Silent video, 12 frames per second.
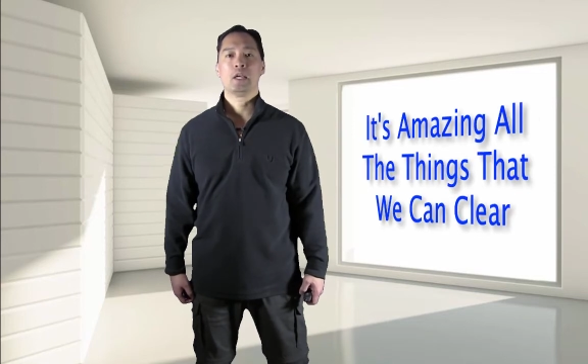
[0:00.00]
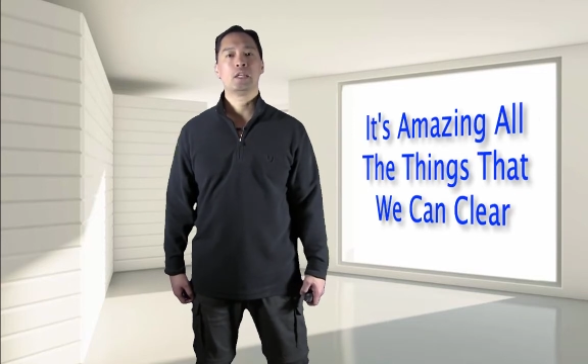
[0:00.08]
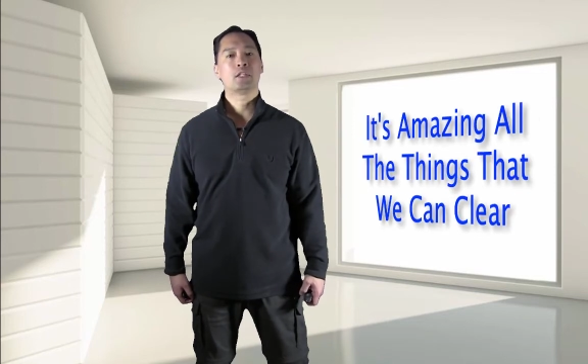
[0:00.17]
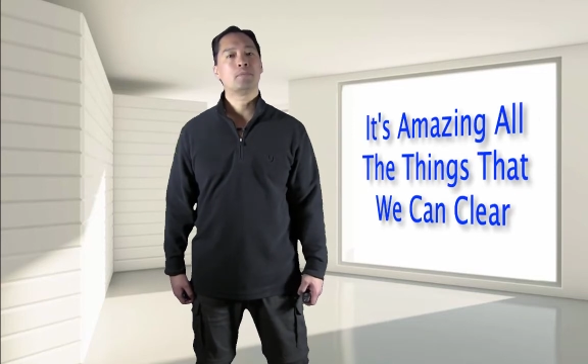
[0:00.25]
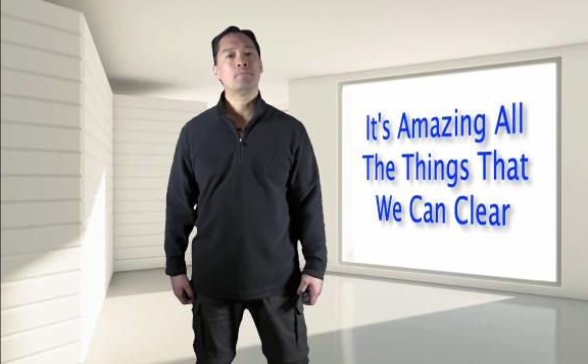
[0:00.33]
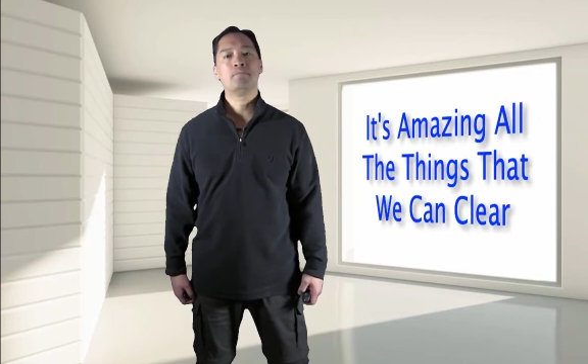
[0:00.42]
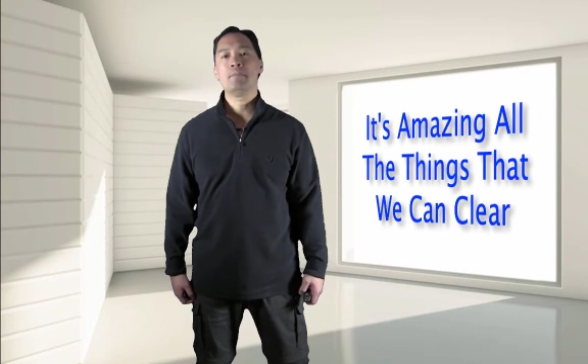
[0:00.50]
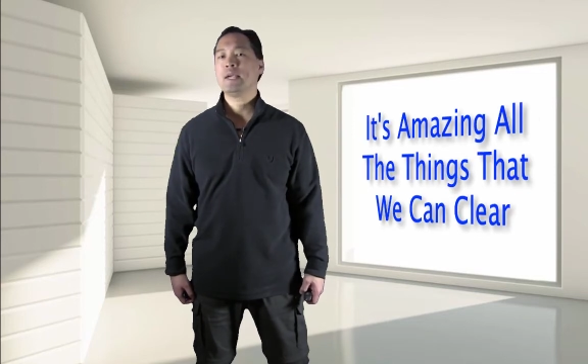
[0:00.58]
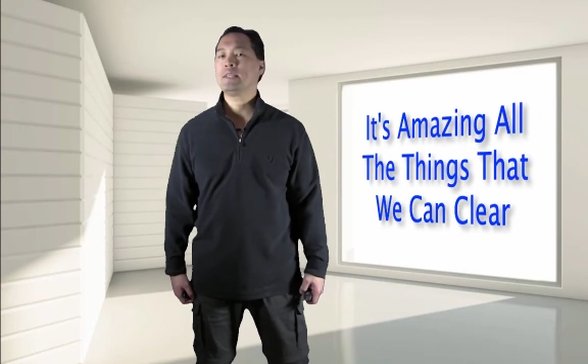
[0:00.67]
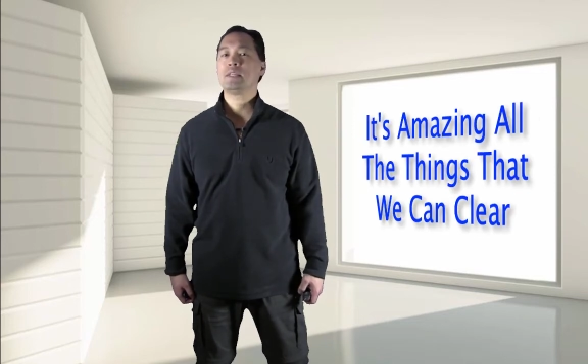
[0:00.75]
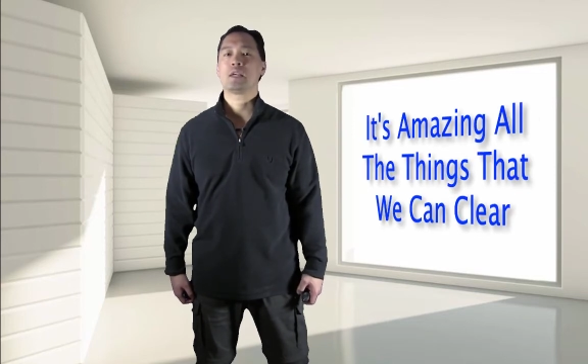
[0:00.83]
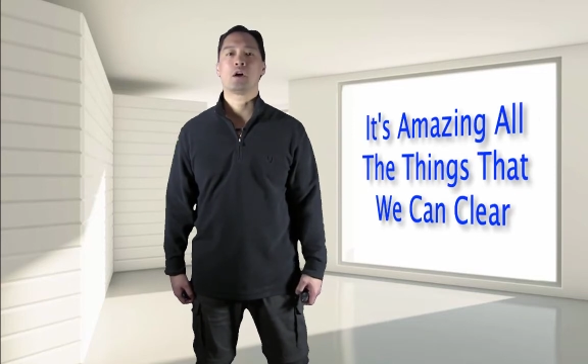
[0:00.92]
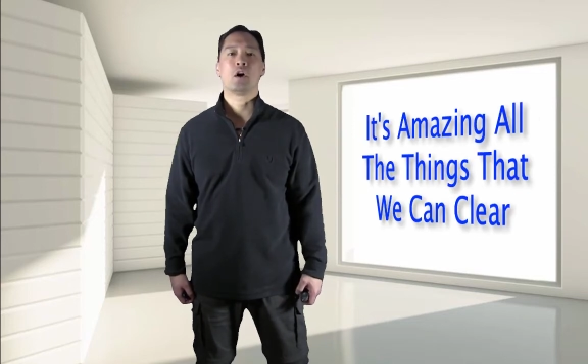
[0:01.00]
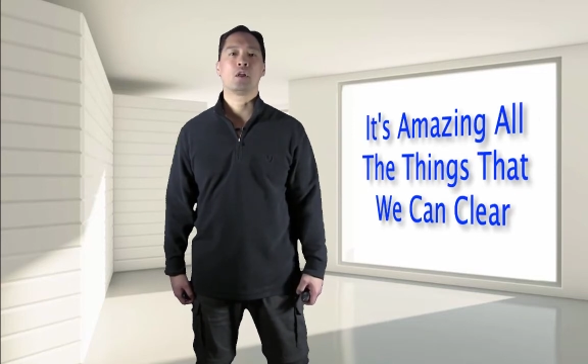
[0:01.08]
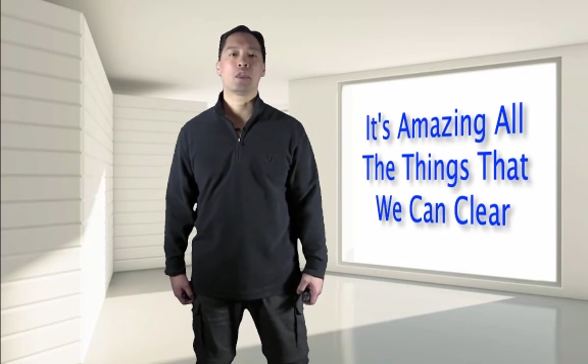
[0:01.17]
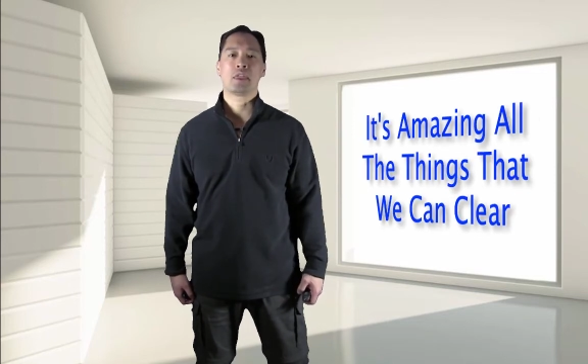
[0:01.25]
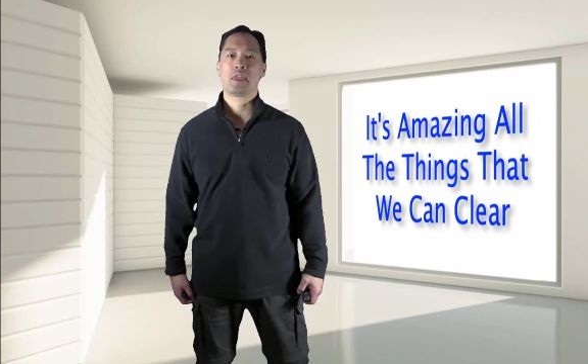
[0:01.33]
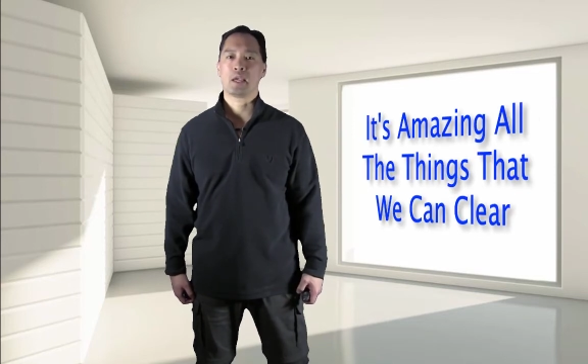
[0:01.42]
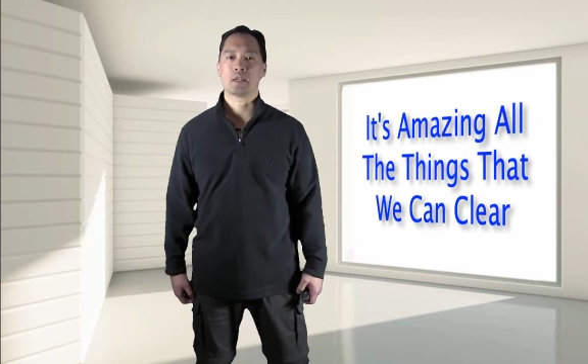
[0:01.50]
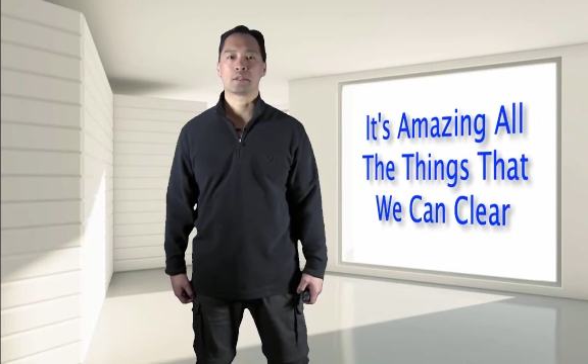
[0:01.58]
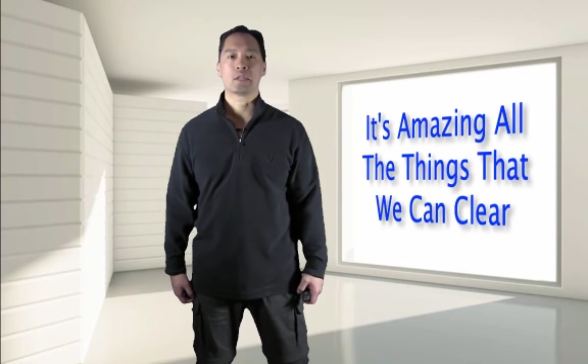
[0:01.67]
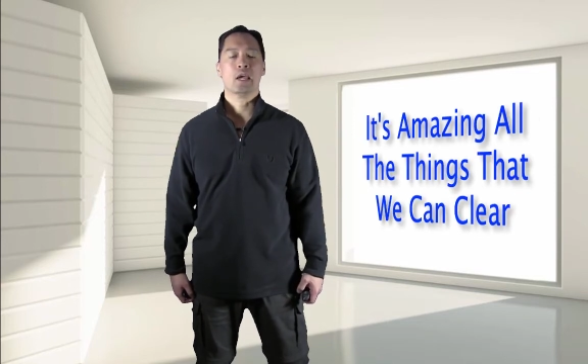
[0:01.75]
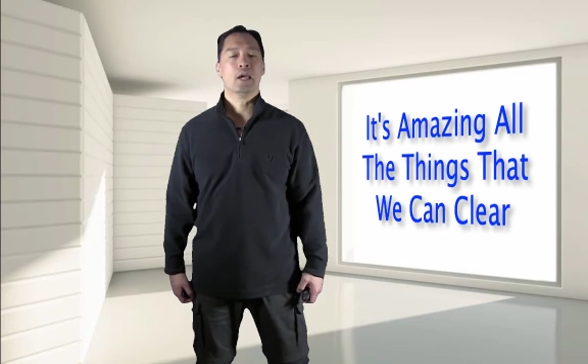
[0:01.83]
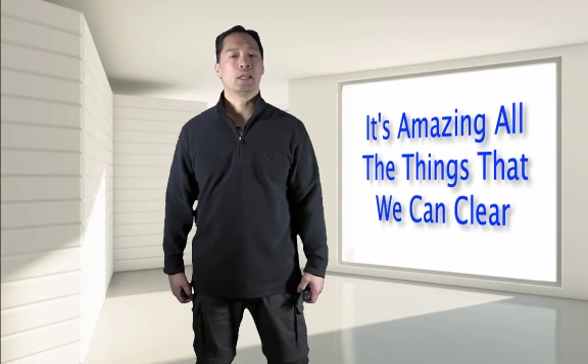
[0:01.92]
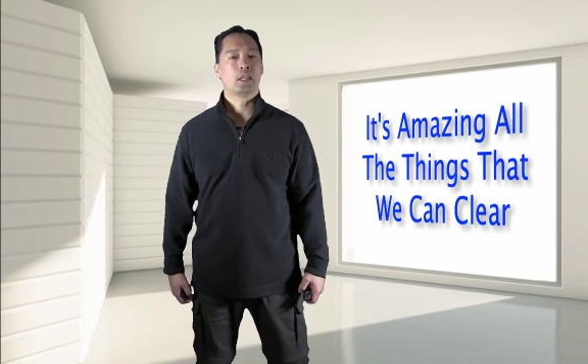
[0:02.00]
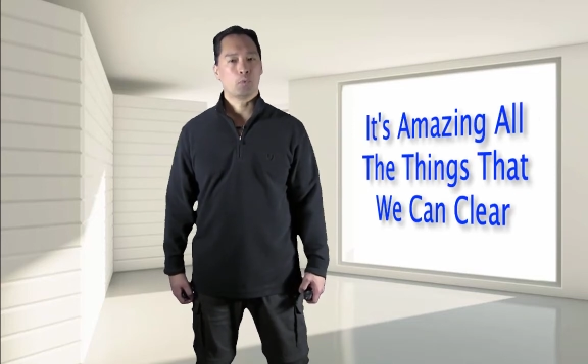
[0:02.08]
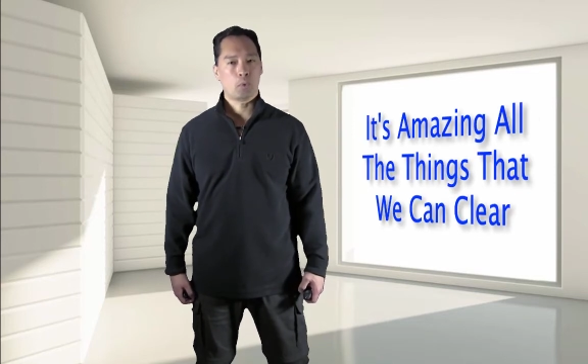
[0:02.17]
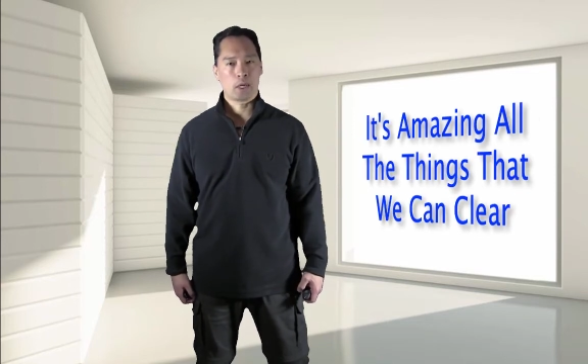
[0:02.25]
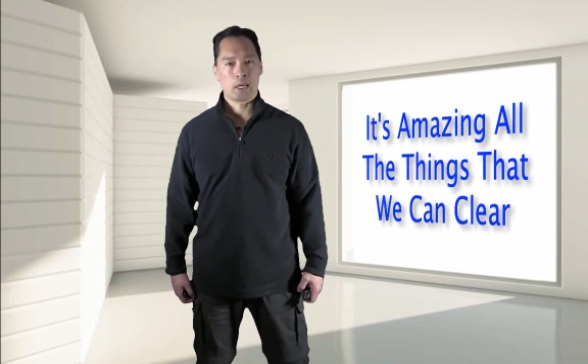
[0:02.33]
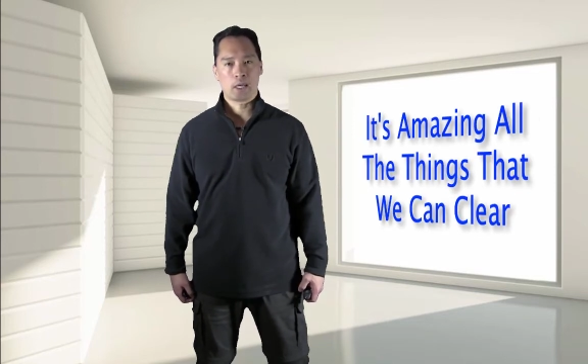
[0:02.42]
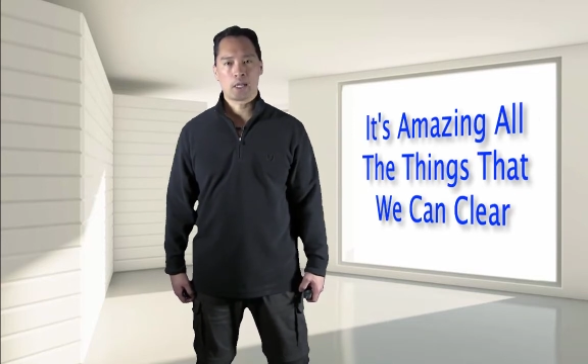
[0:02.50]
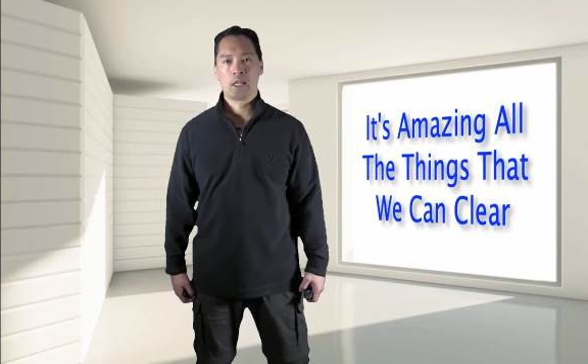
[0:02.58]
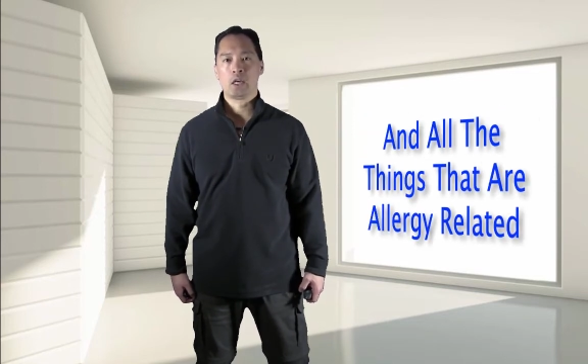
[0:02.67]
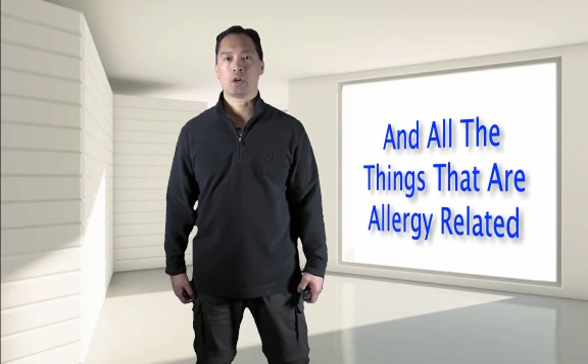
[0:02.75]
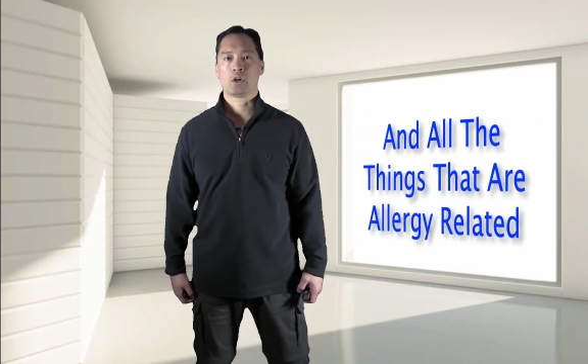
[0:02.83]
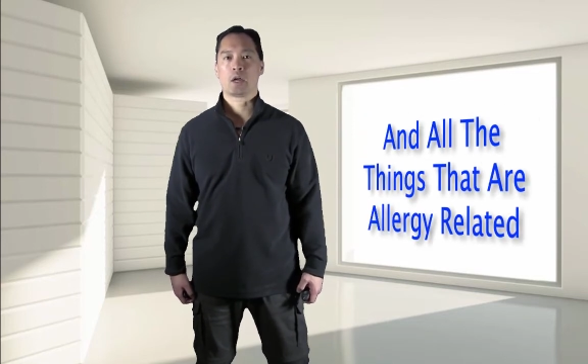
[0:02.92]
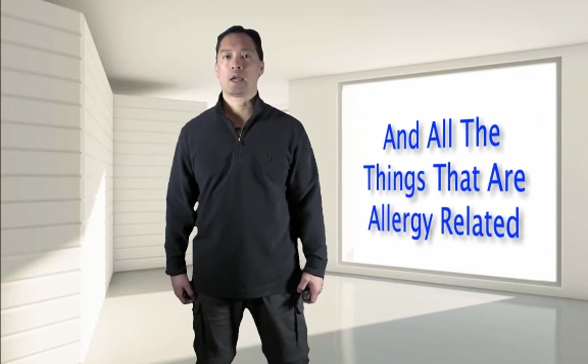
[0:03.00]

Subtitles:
It's amazing all the things that we can clear